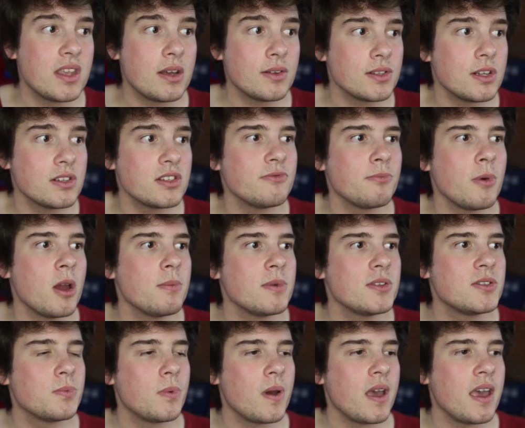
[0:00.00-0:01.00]
There was lots of
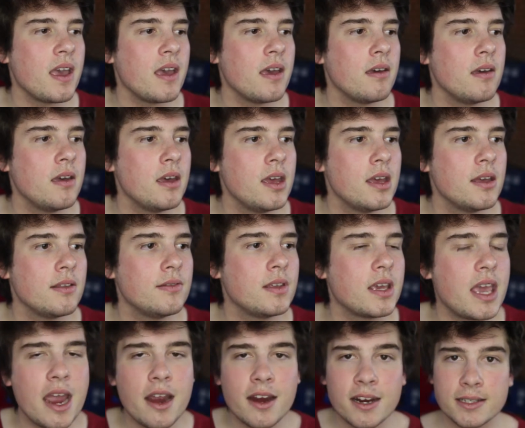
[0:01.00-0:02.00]
moments where the
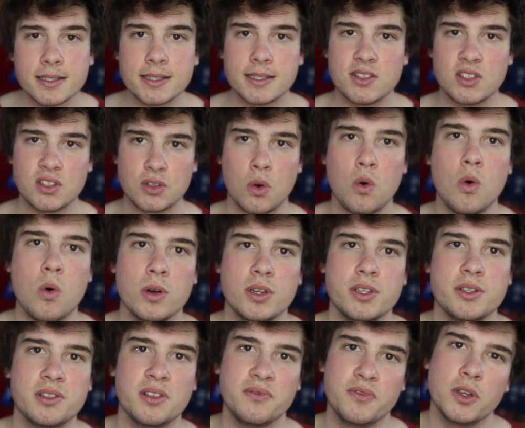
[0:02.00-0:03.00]
characters
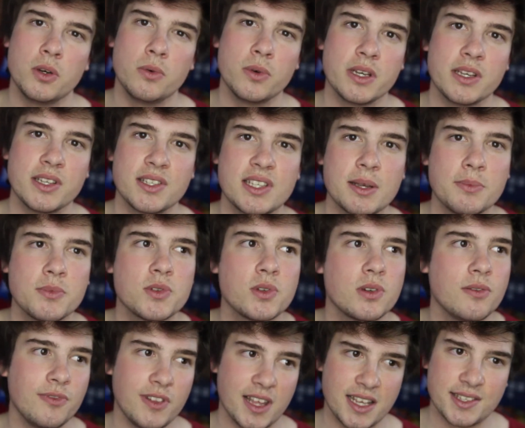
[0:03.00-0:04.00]
taught the viewer some
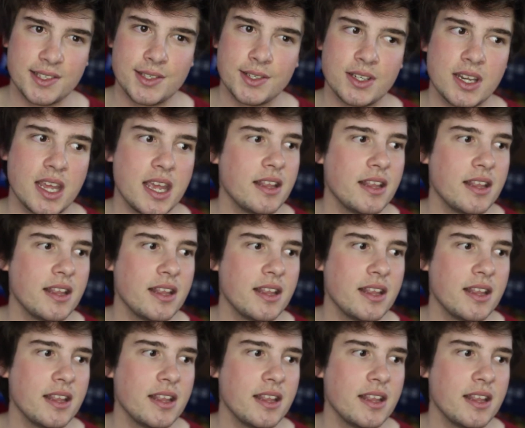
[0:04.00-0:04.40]
sort of lesson.